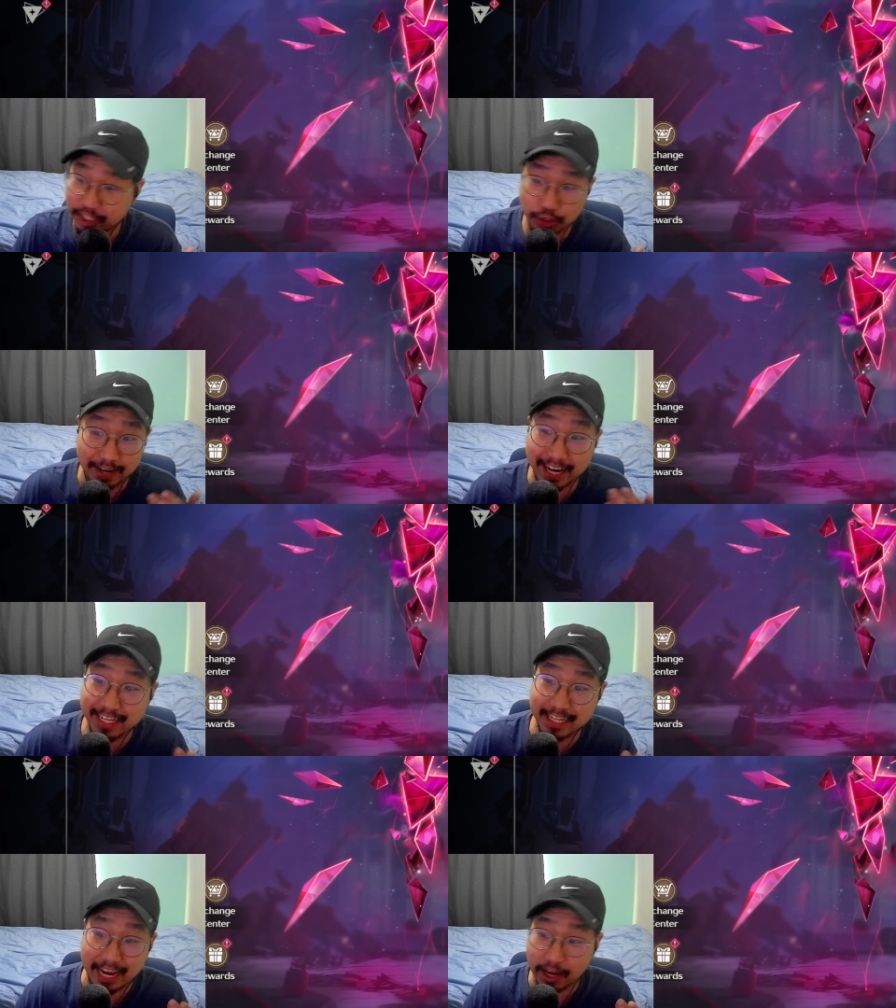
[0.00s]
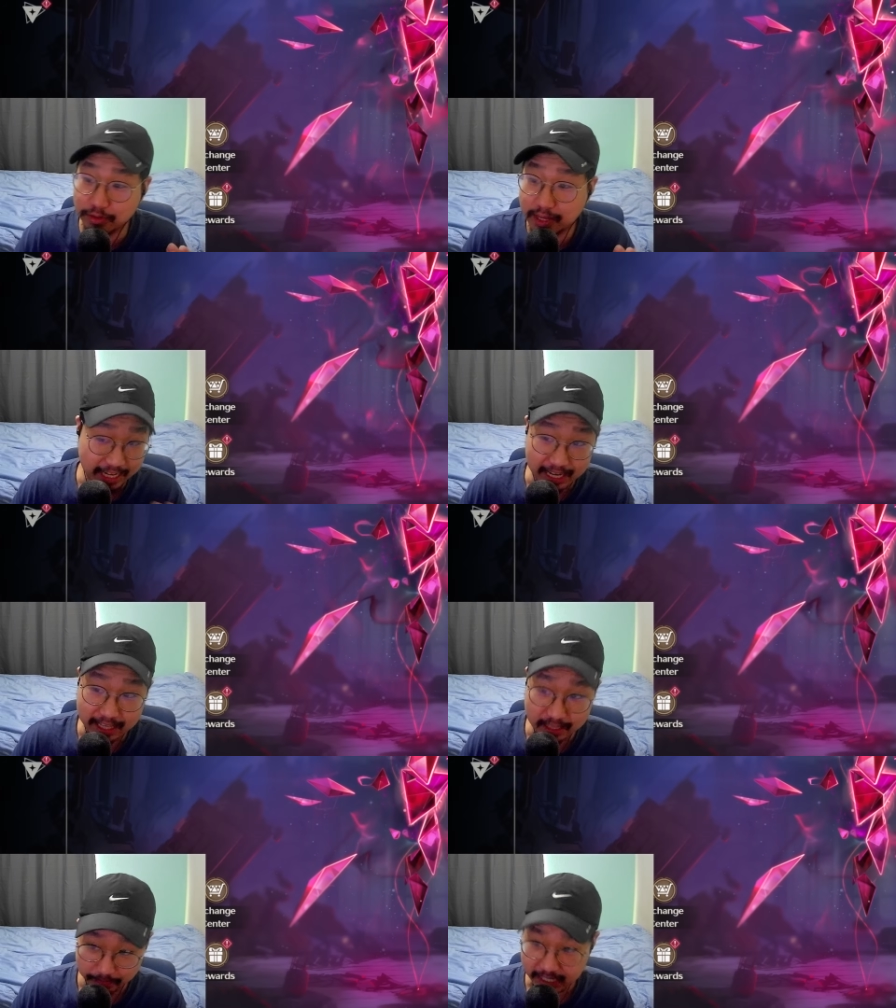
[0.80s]
trying it out
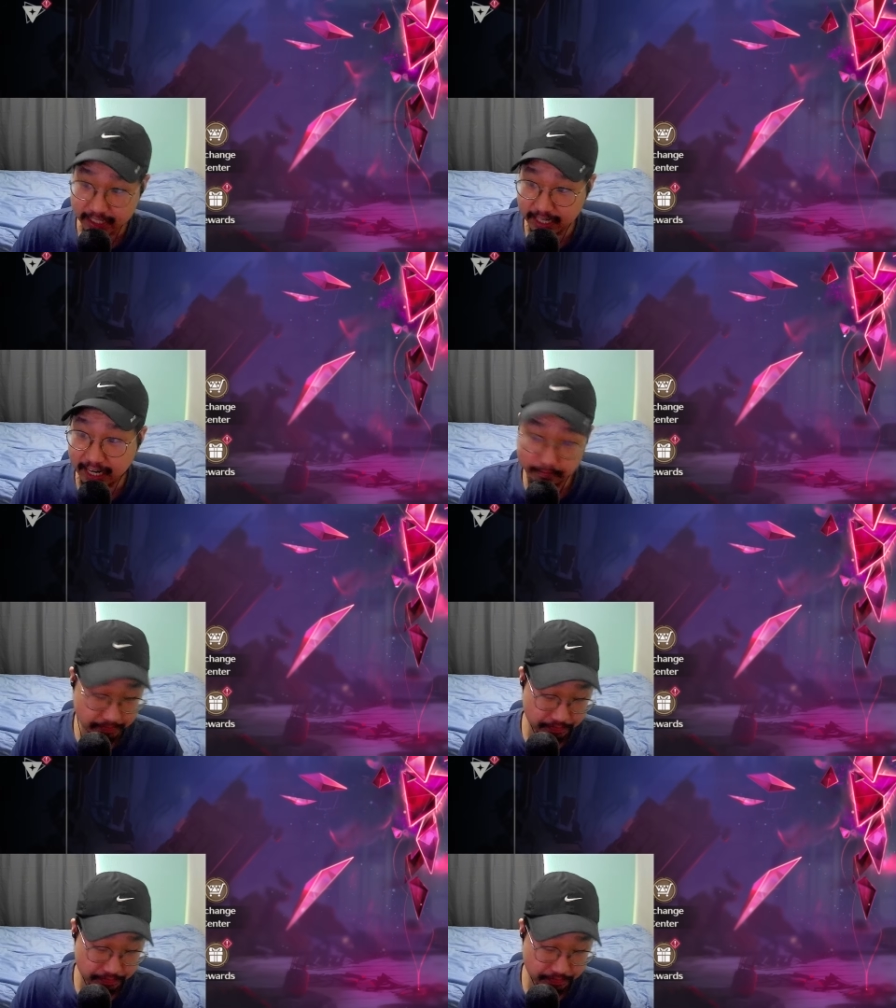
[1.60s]
in the meantime,